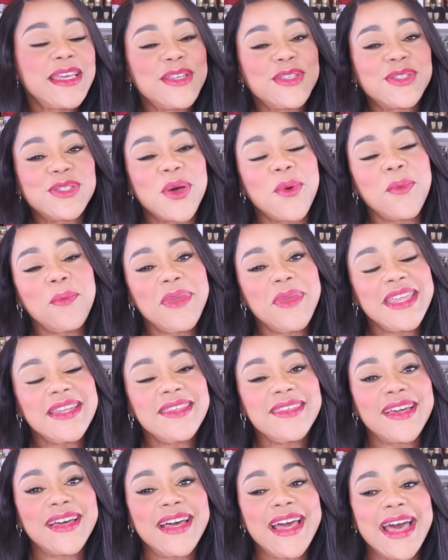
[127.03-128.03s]
So
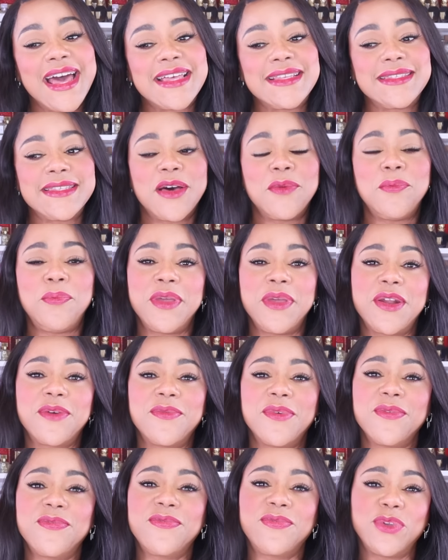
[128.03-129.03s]
Minya has a bit
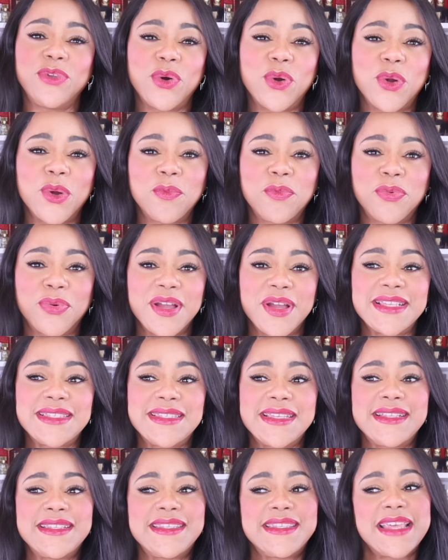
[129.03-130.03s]
of a floral
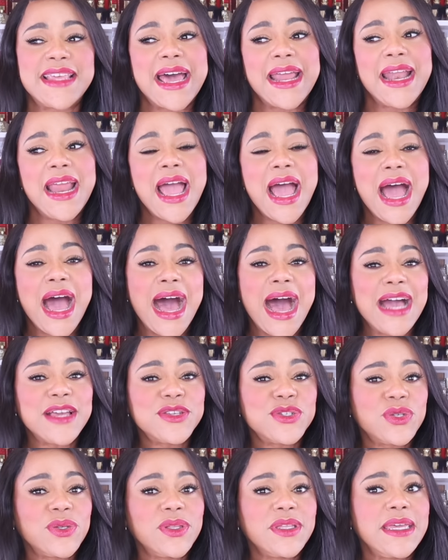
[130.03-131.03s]
presence that
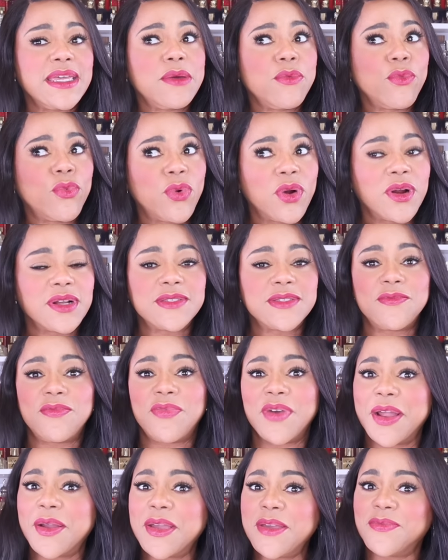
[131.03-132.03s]
actually works
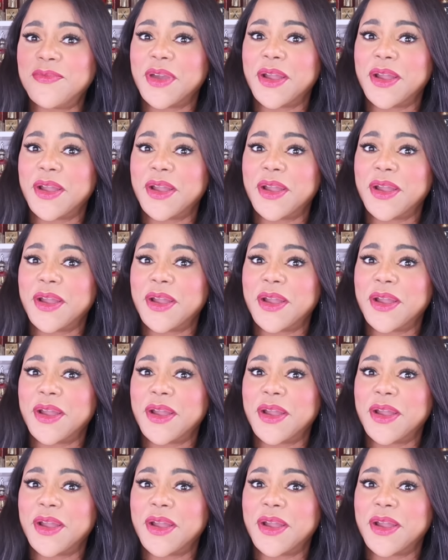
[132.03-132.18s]
very,